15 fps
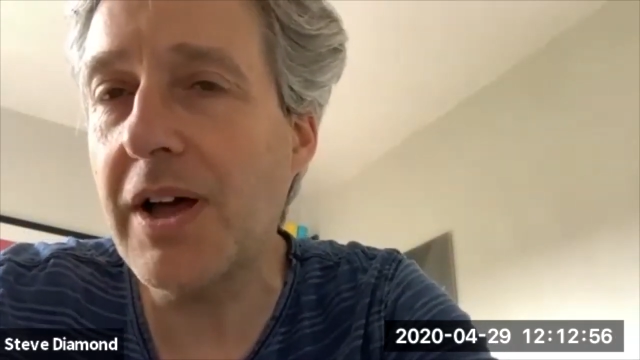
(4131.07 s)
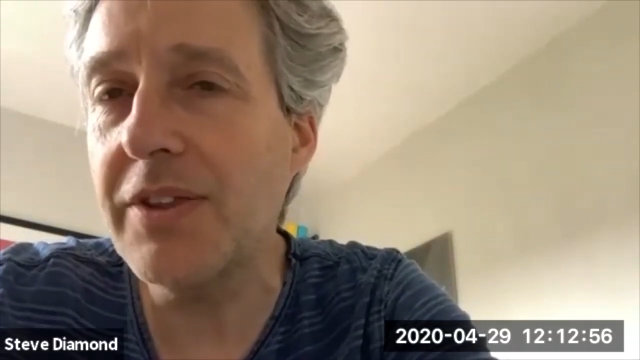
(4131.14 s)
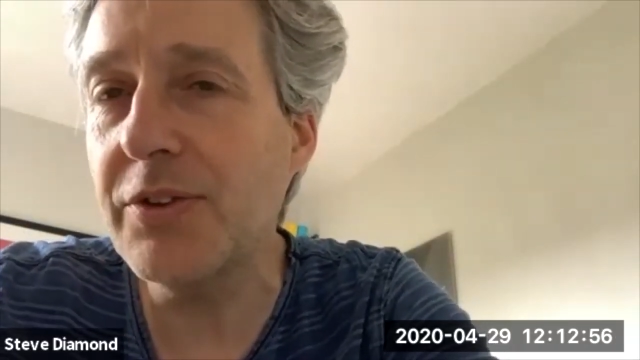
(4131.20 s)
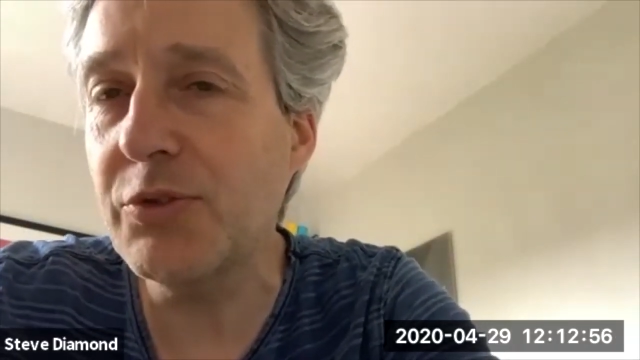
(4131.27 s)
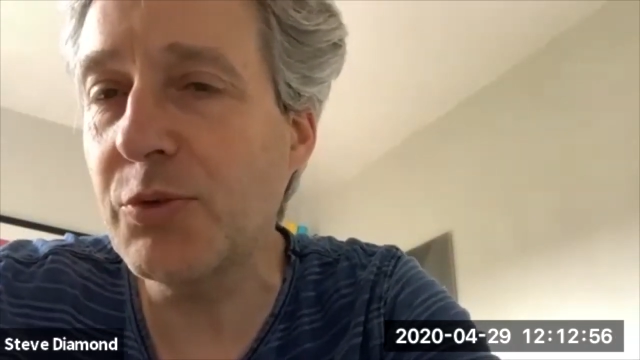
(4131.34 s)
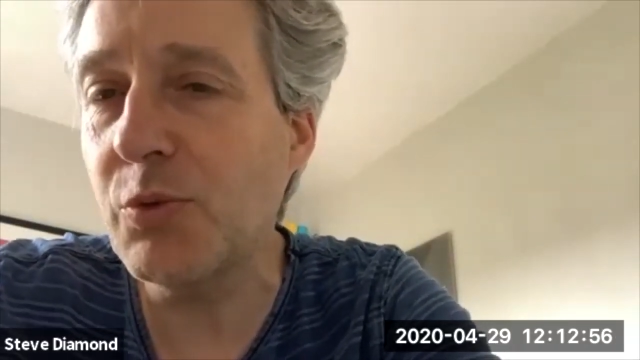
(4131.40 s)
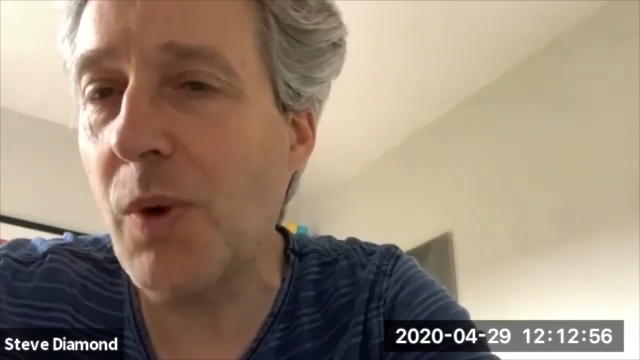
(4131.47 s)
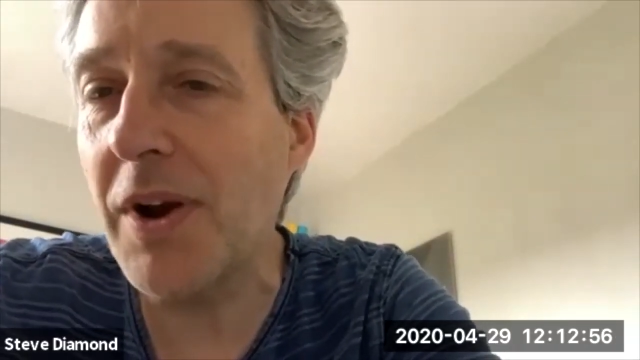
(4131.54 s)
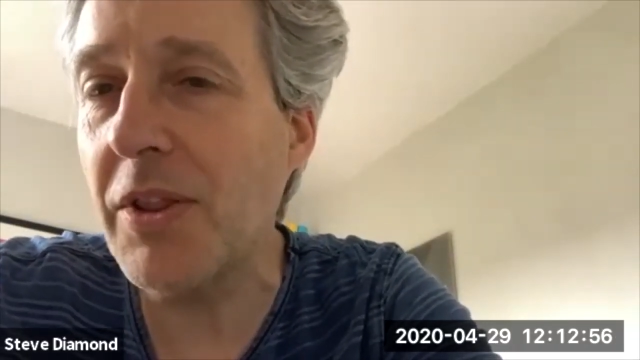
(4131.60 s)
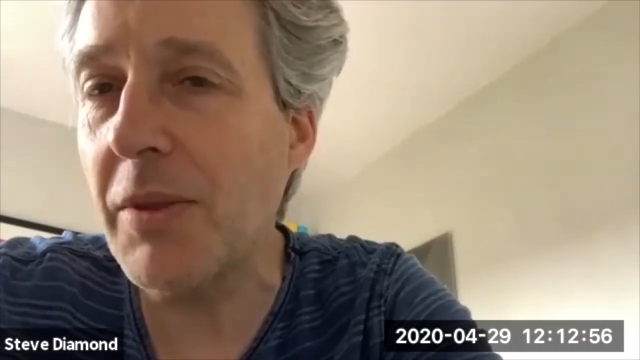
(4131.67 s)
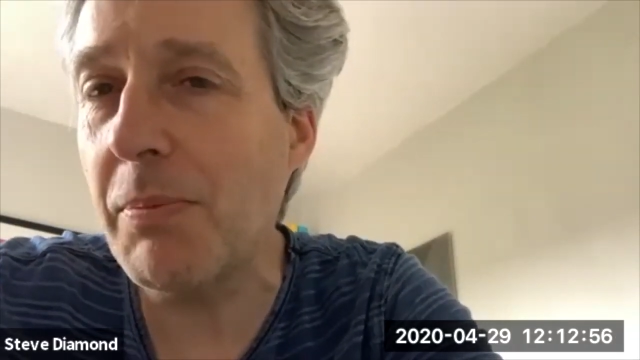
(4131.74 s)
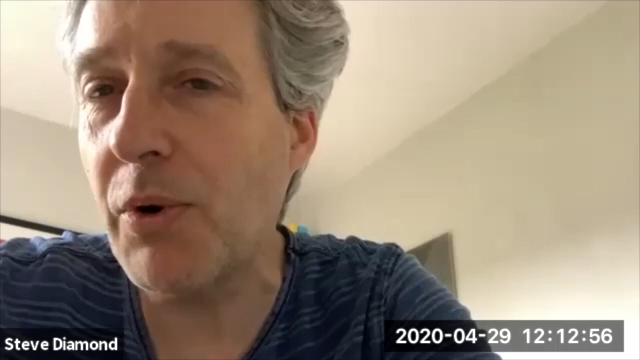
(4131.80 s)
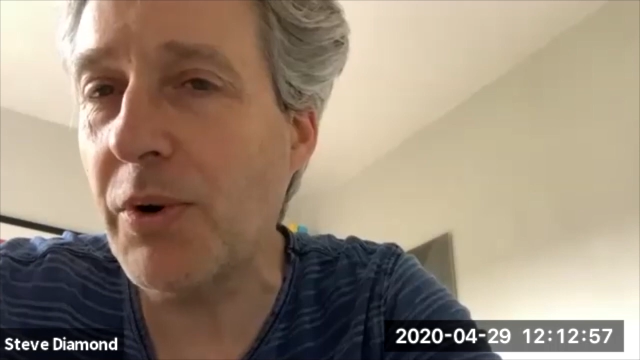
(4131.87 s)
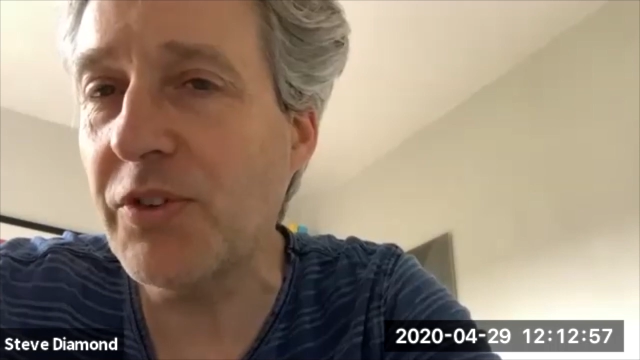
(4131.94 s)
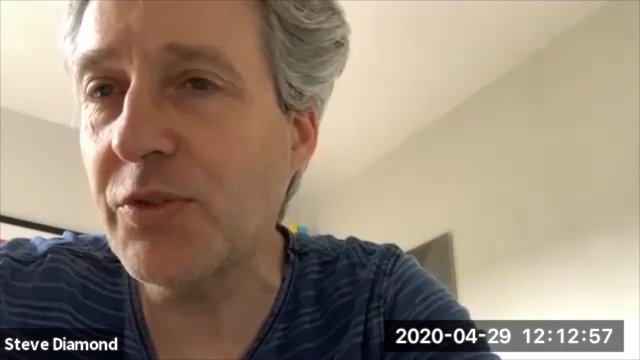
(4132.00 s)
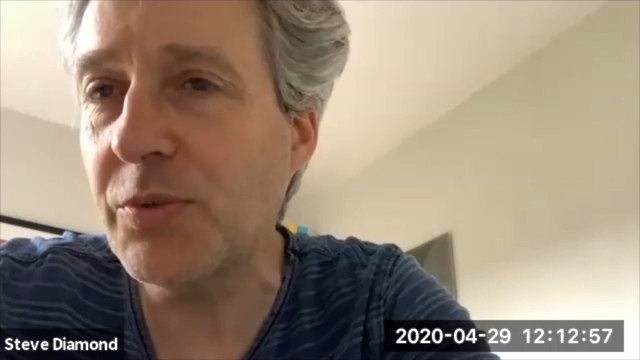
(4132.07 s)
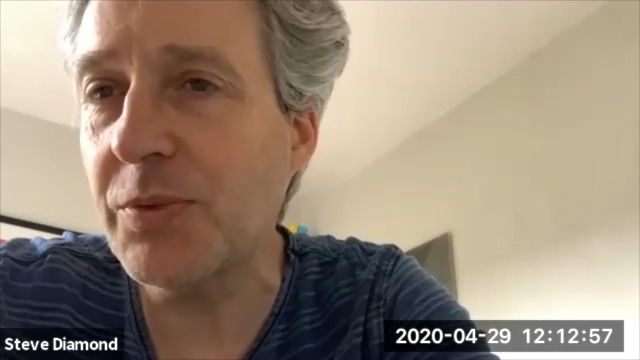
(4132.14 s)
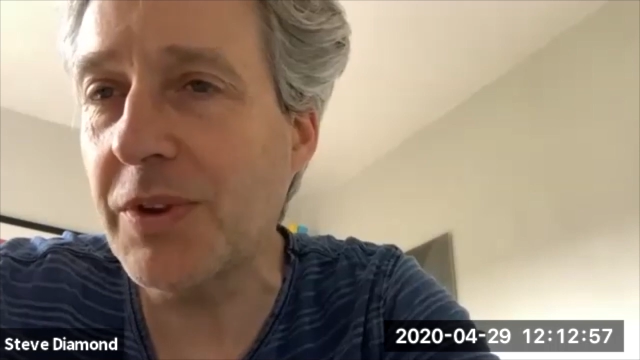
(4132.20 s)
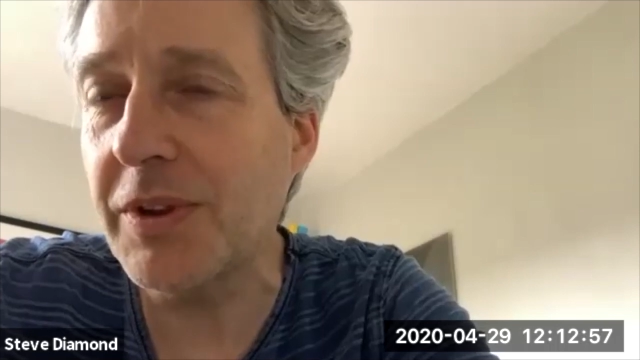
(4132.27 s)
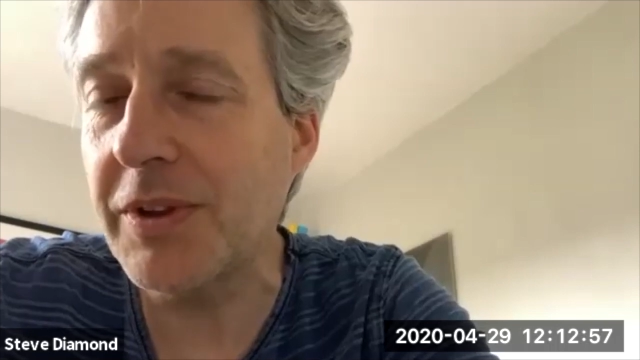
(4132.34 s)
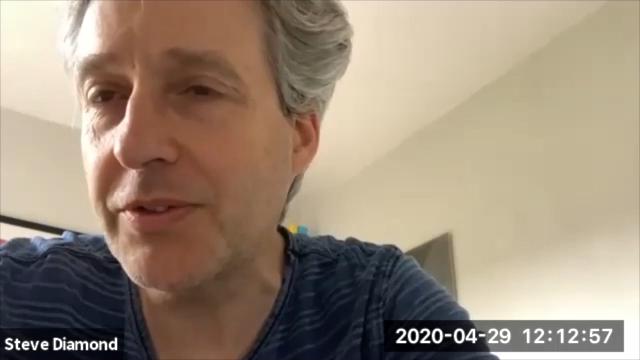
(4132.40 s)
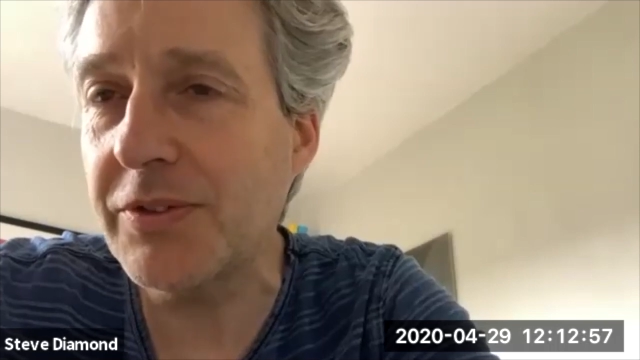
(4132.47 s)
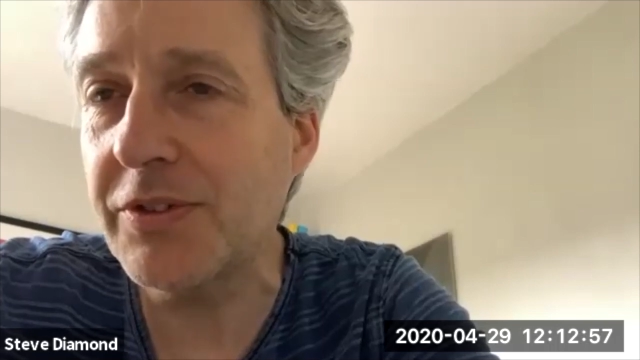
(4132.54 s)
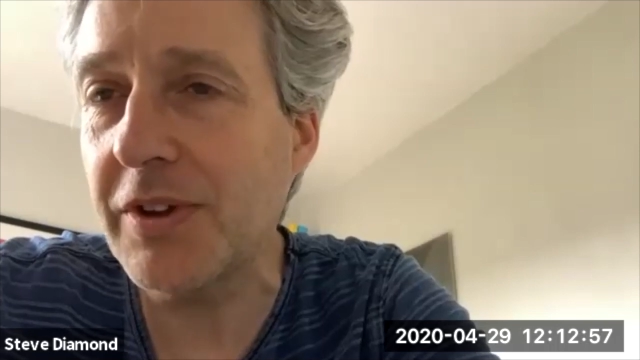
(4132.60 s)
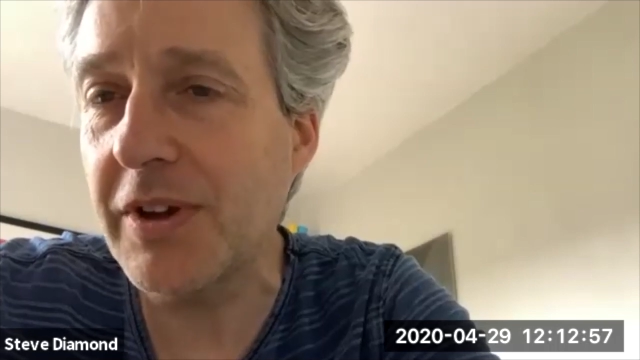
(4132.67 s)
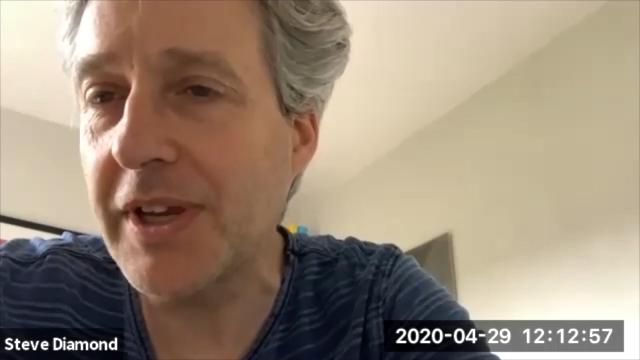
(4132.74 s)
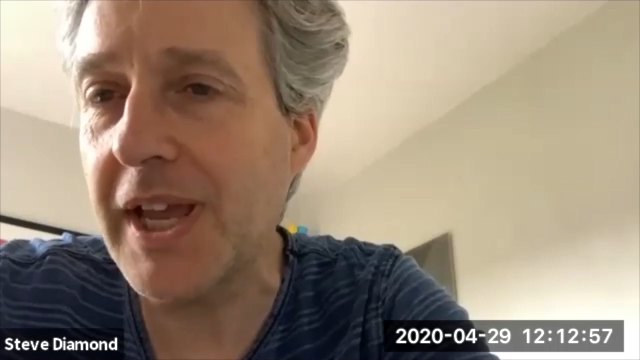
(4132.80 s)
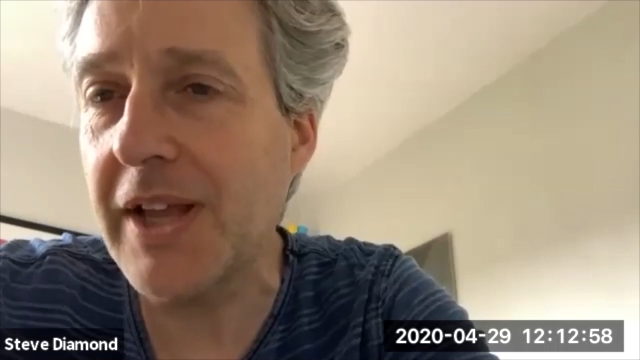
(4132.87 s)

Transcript: this was one of the points that Sir